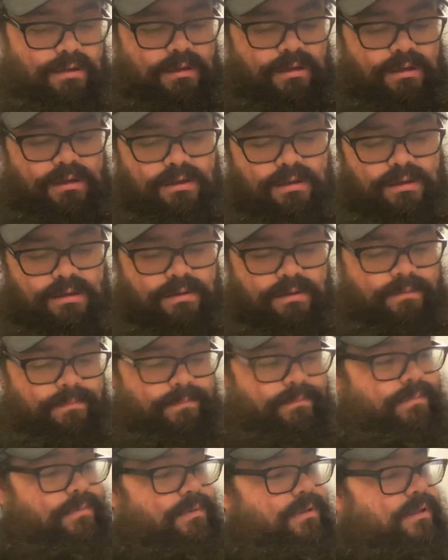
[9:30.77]

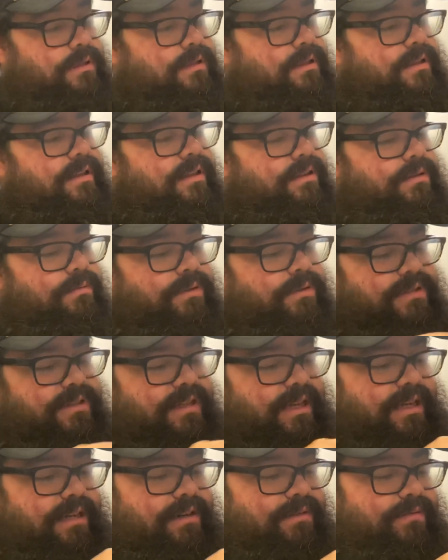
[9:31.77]
the other one's
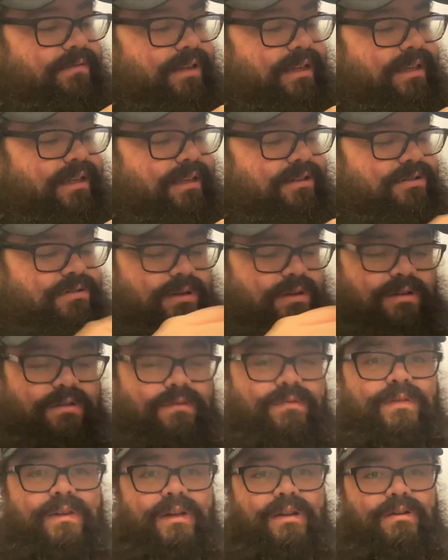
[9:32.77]
kind of like a trigger
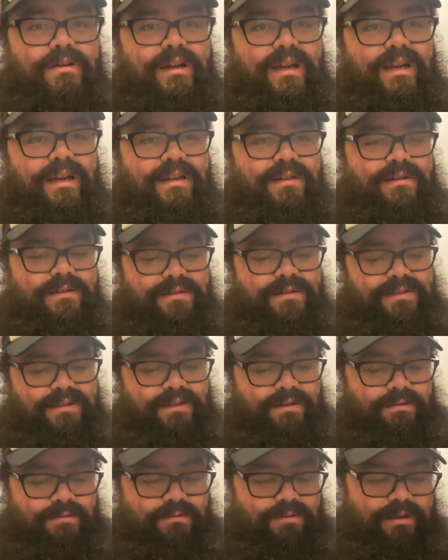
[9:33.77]
finger hand,
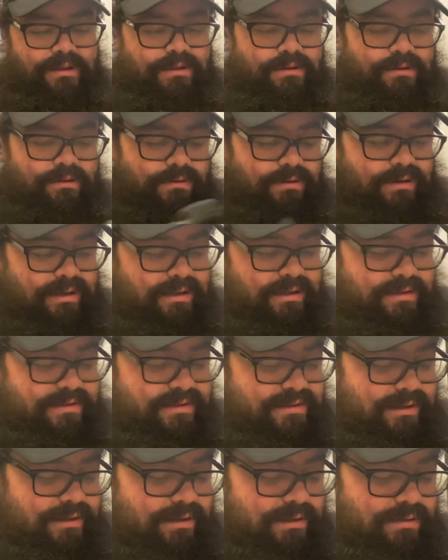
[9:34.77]
so the glue grenade is
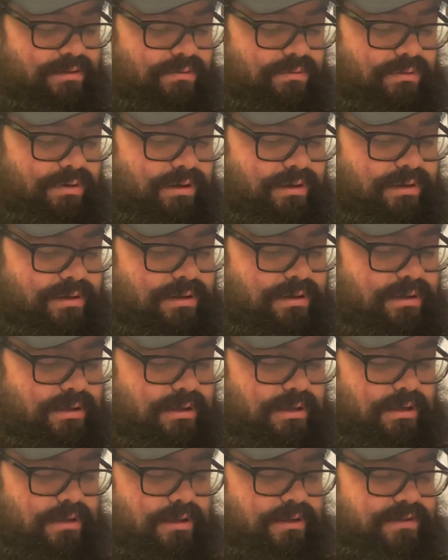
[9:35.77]
not gonna work.
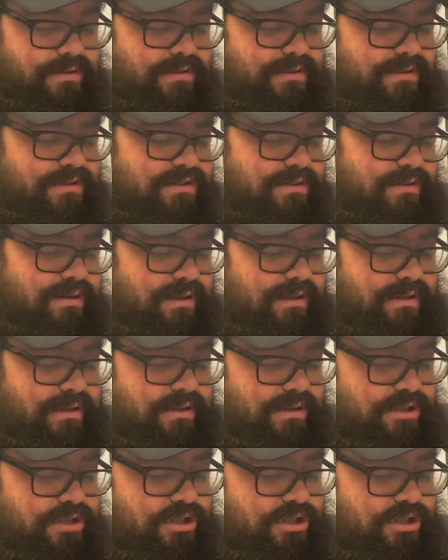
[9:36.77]
So let's try the